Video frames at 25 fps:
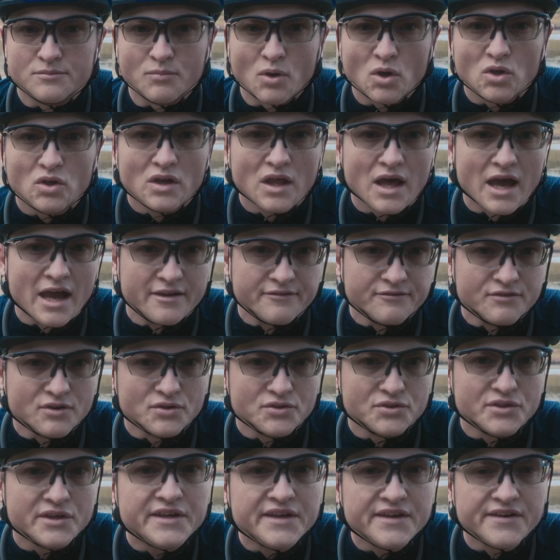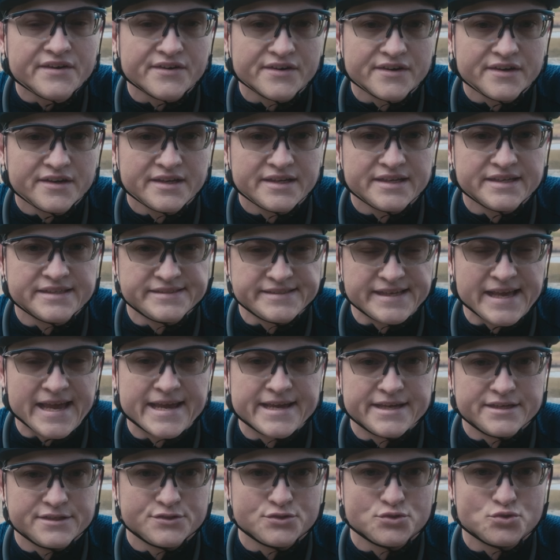The model I've got here is
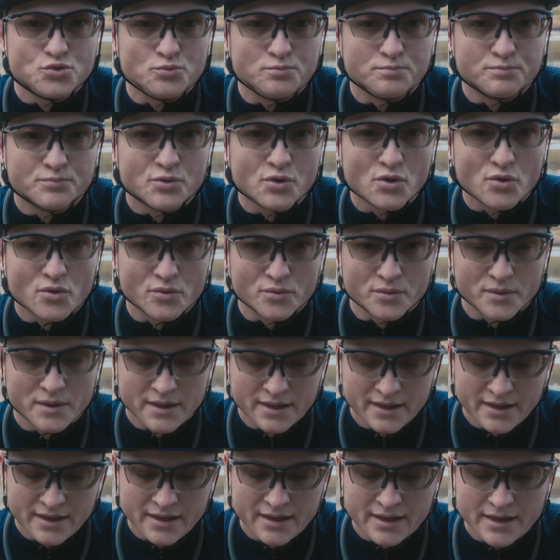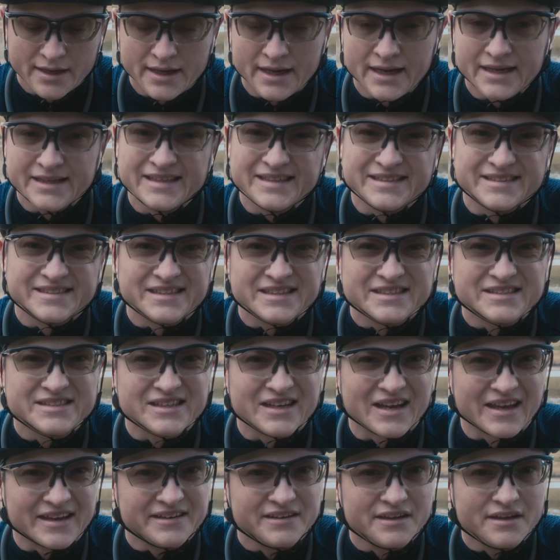AS2 Pro. It is
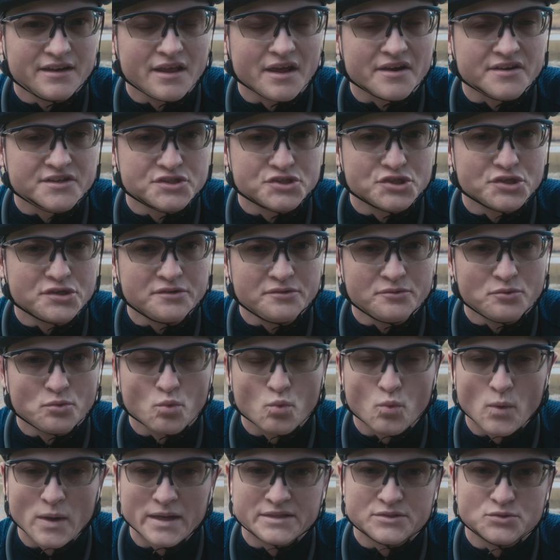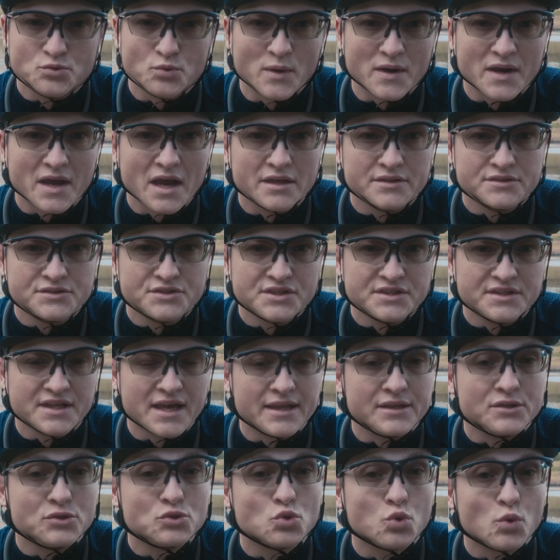slightly larger, weighs
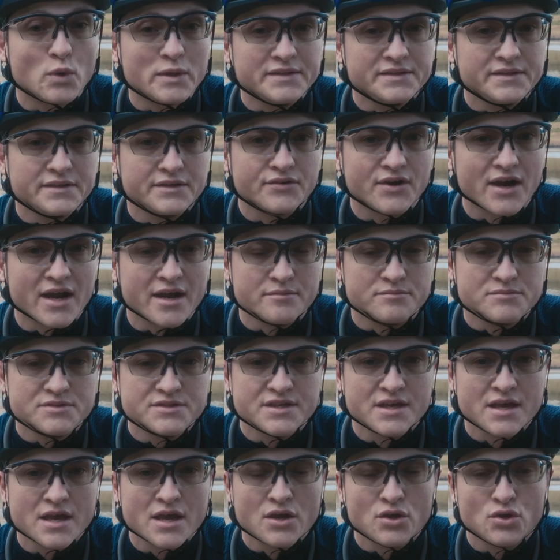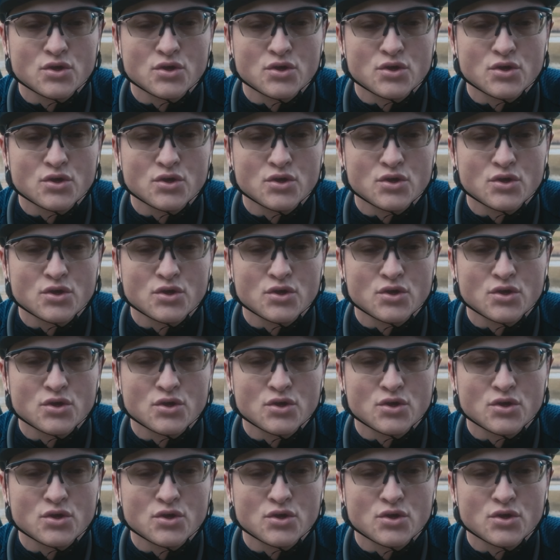120 grams,